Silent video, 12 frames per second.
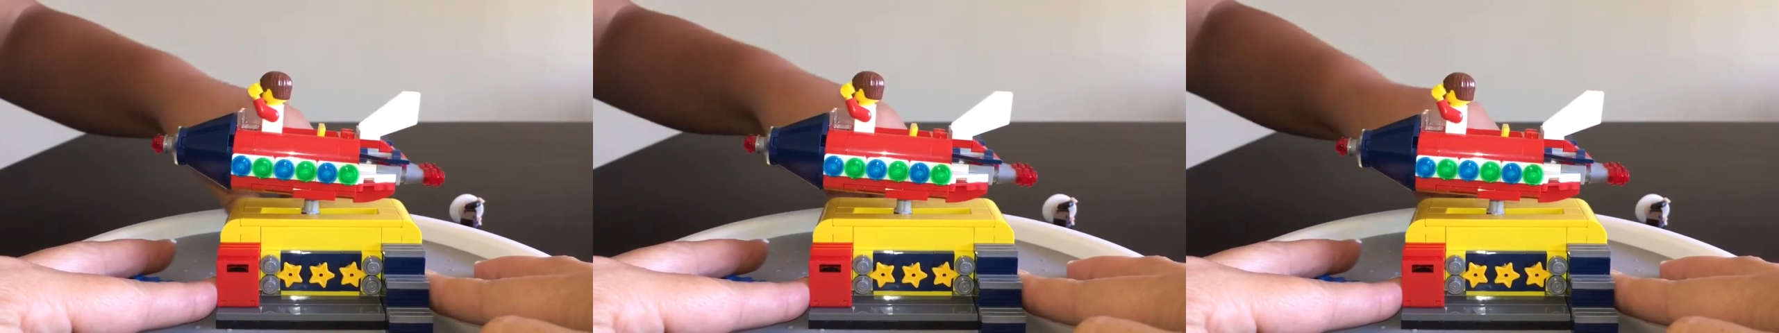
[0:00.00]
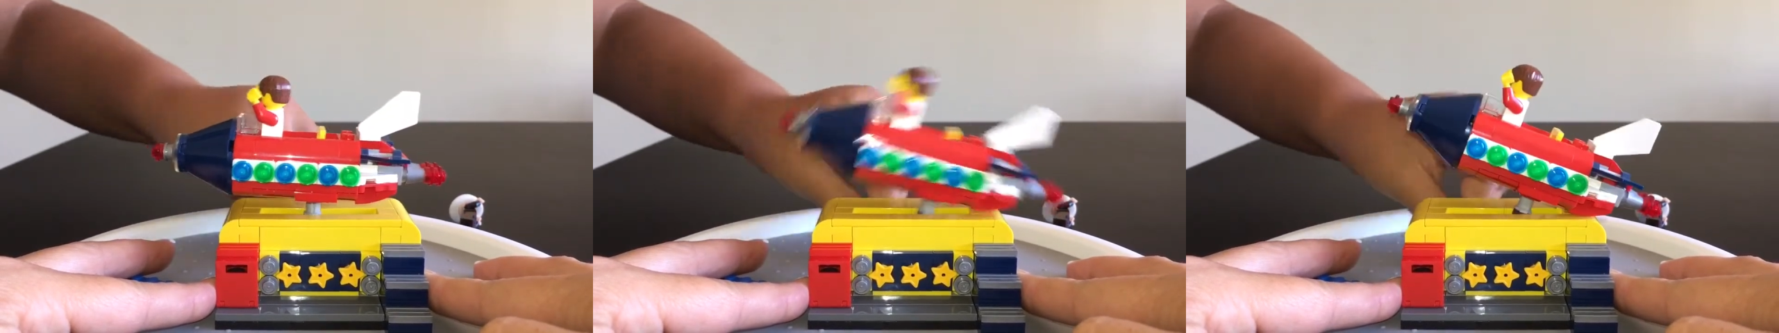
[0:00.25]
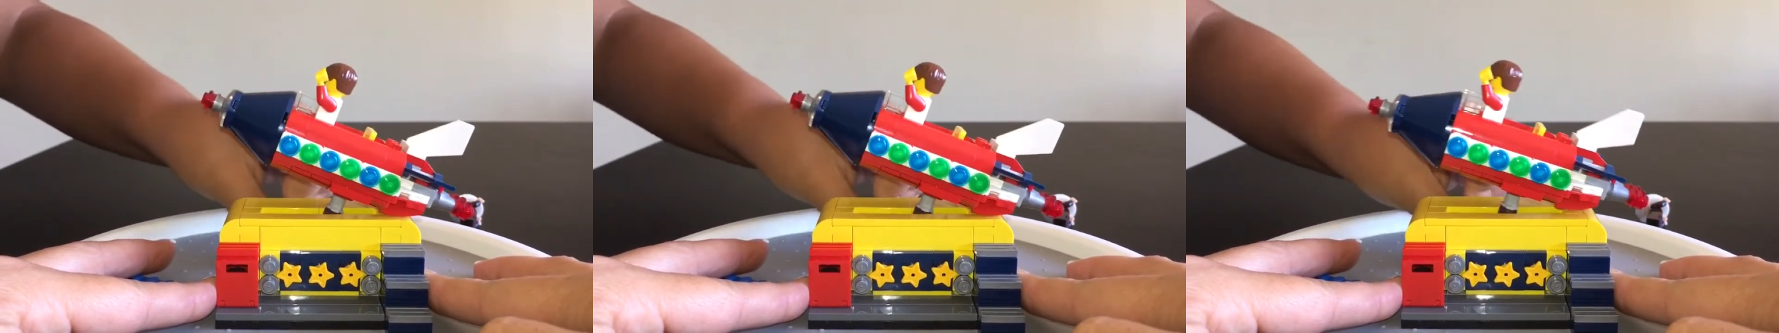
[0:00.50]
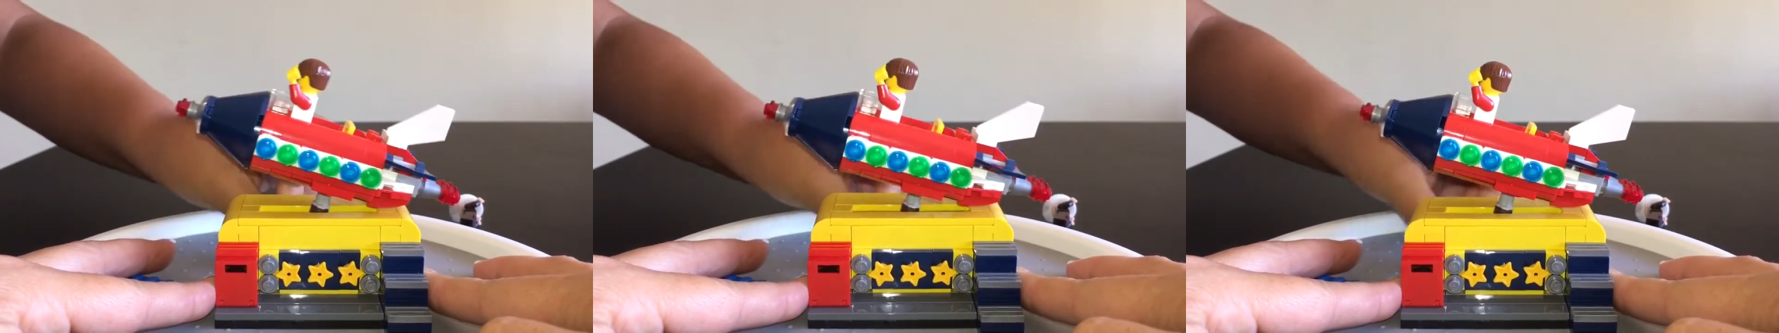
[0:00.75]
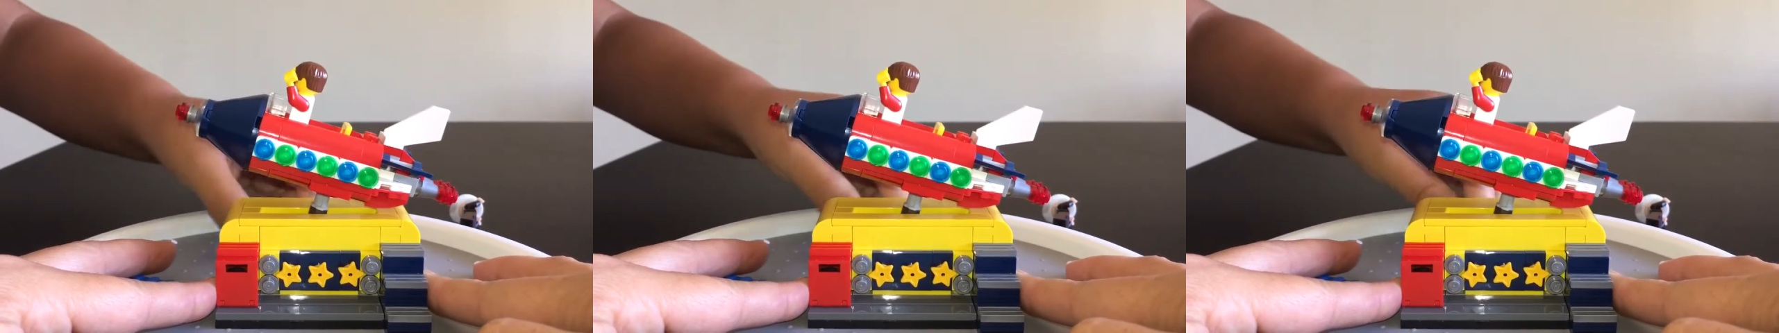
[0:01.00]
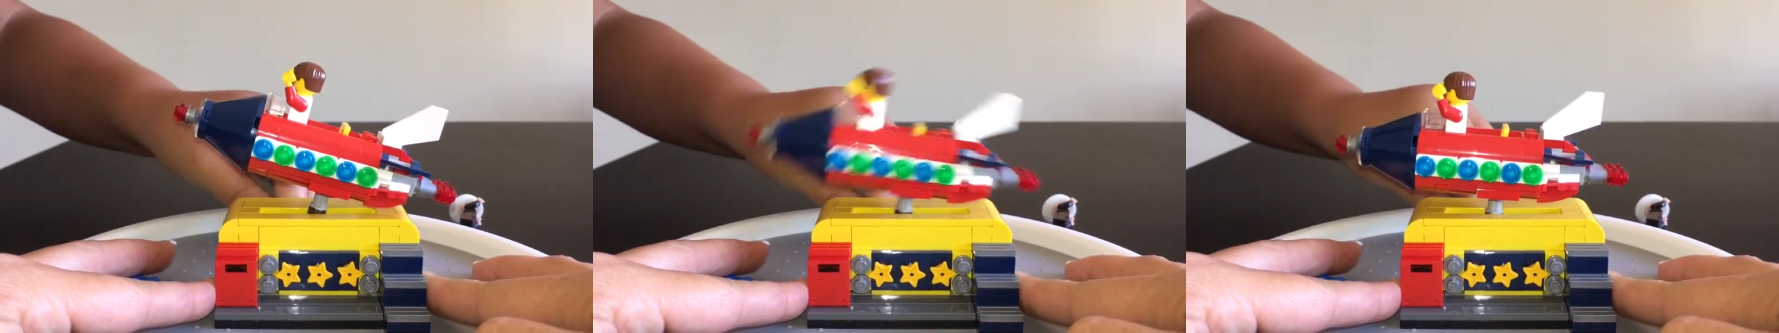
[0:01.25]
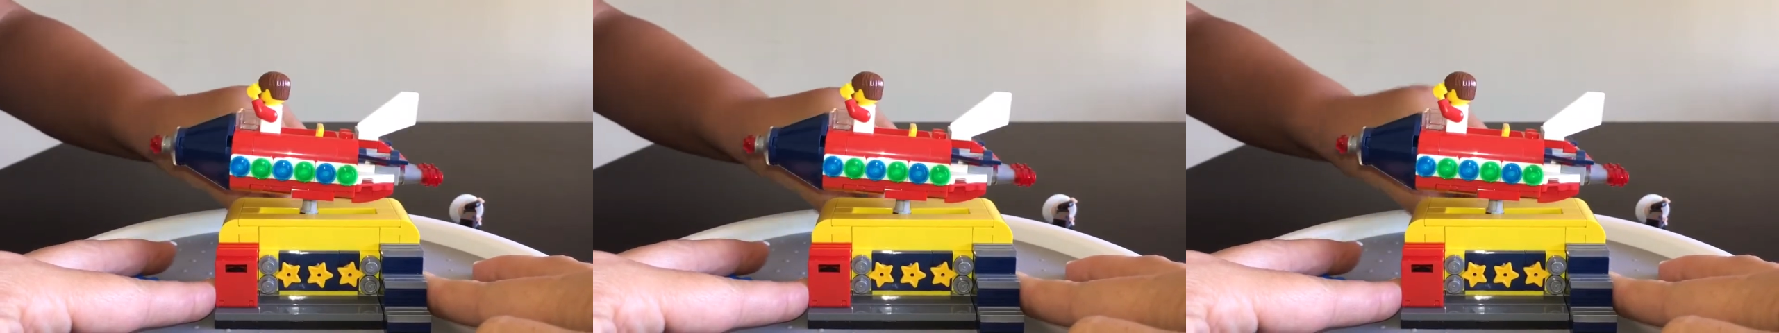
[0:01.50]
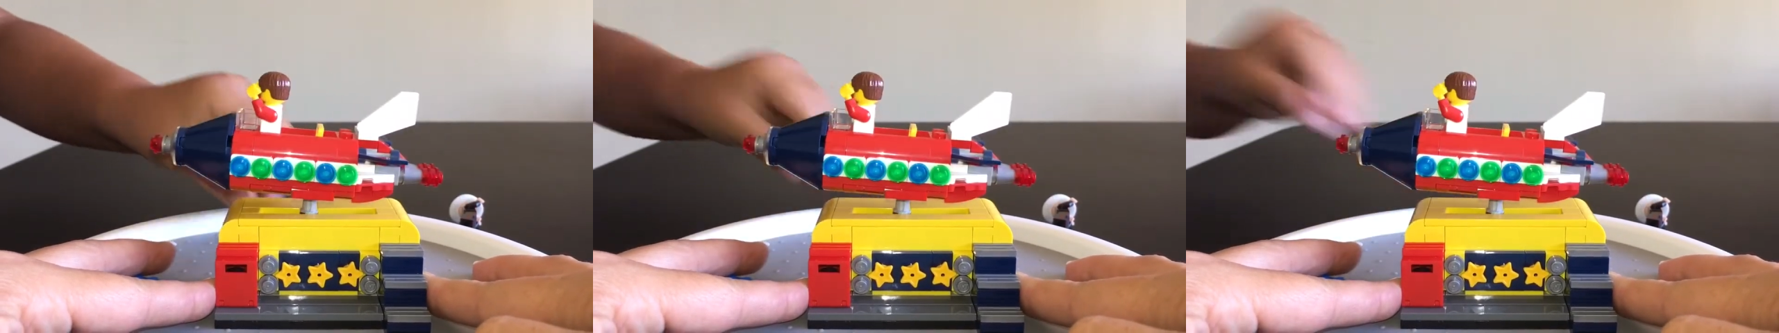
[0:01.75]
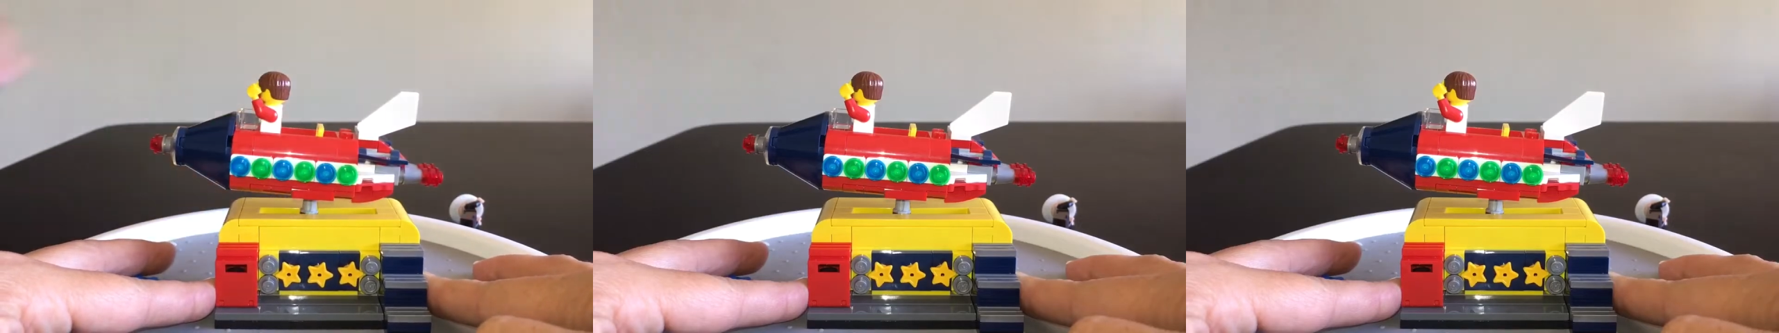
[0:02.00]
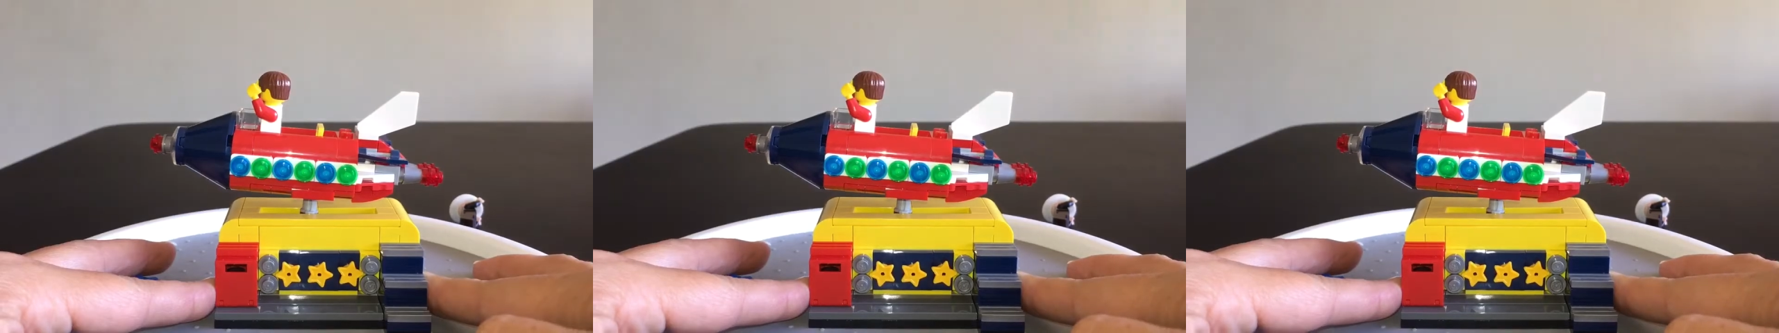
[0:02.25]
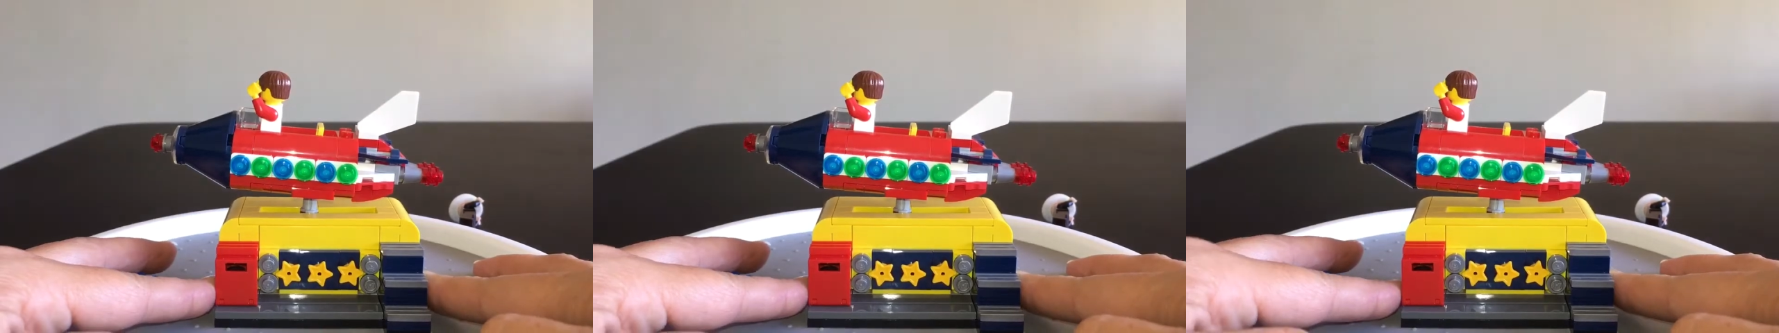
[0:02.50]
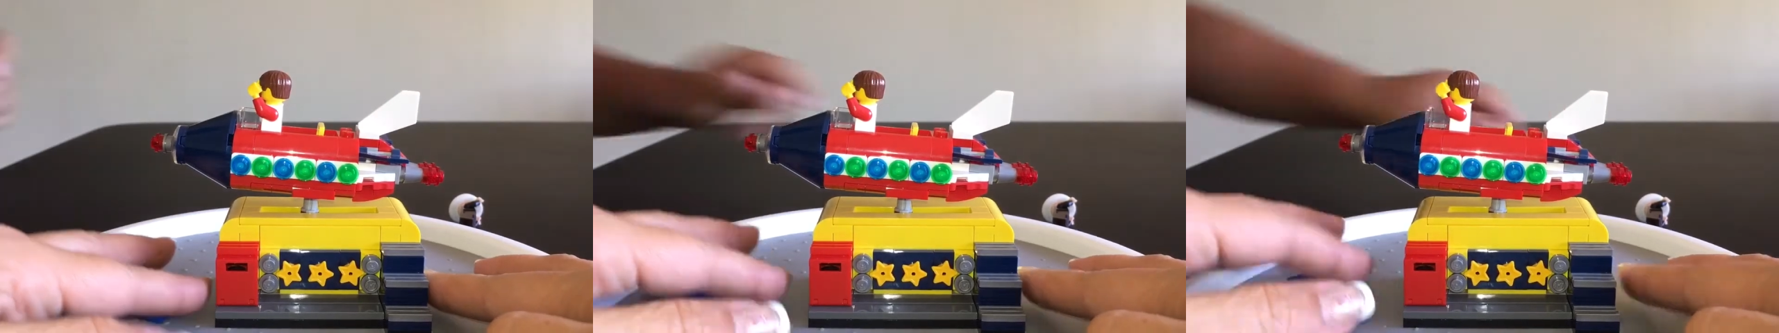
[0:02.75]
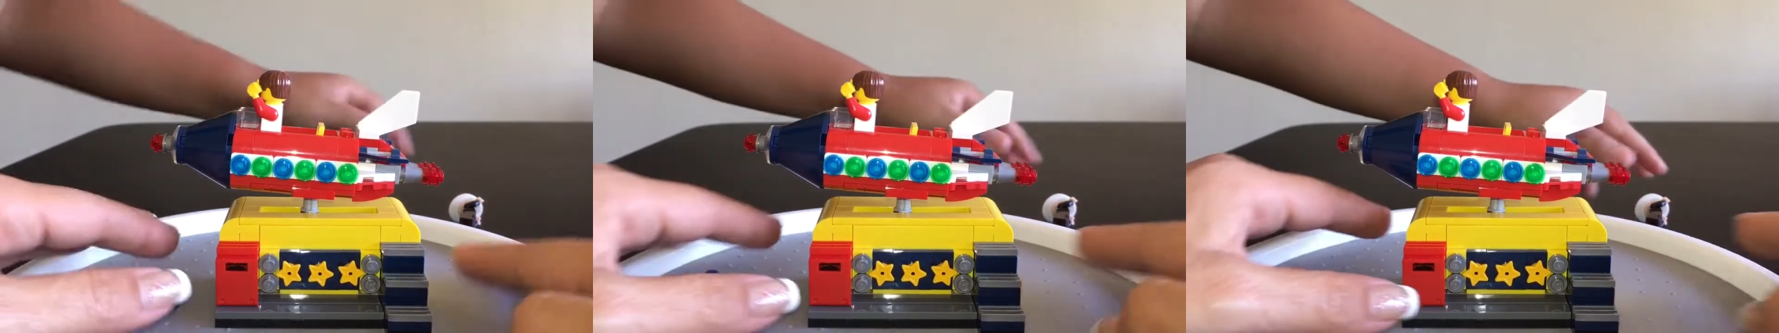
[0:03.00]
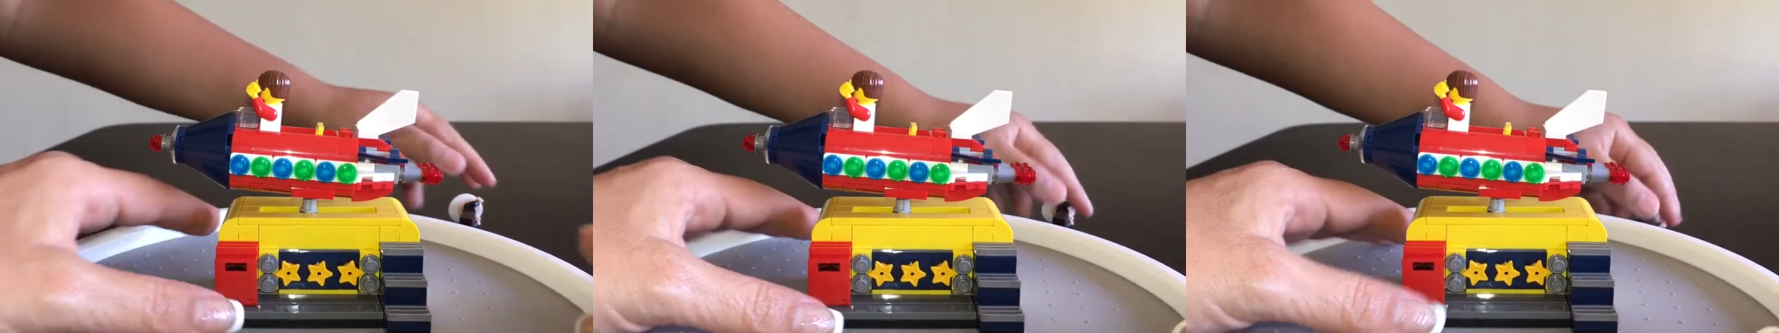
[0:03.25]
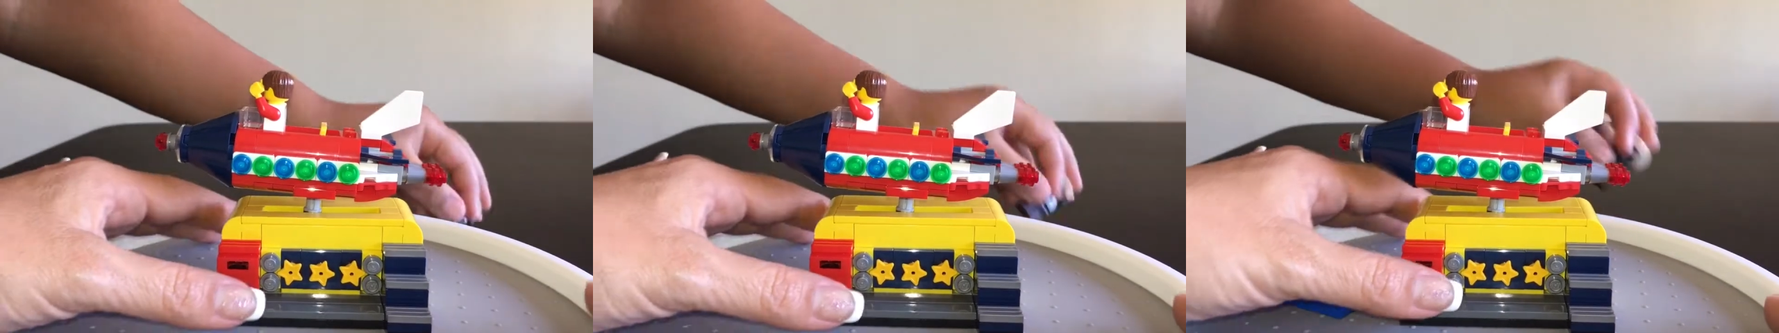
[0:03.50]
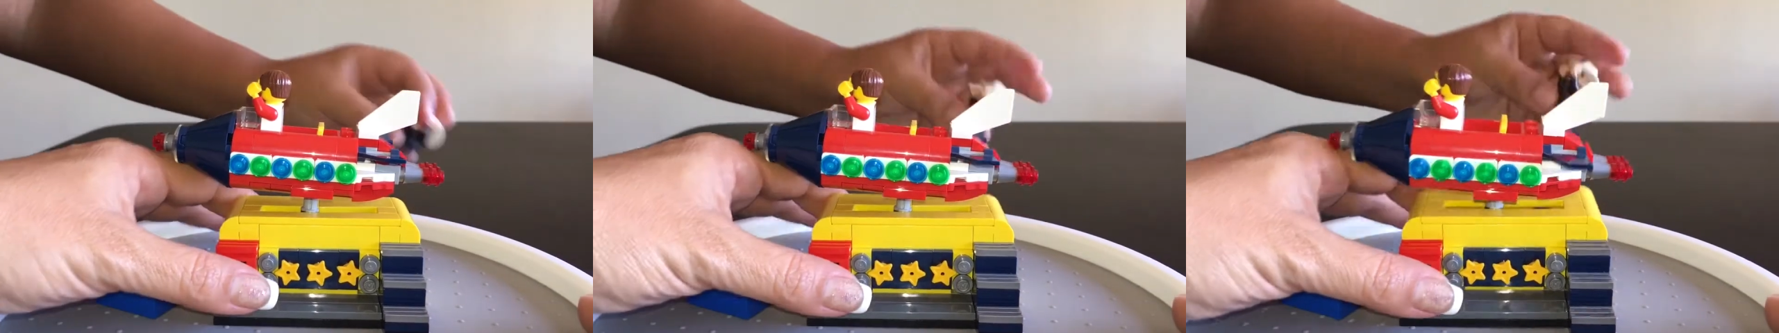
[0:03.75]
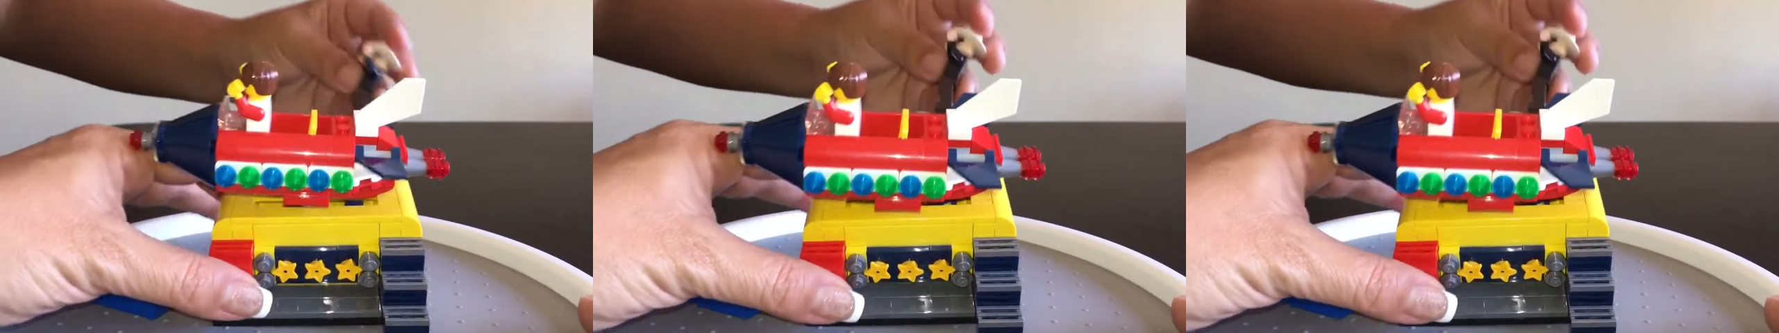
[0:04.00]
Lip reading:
(no speaker visible)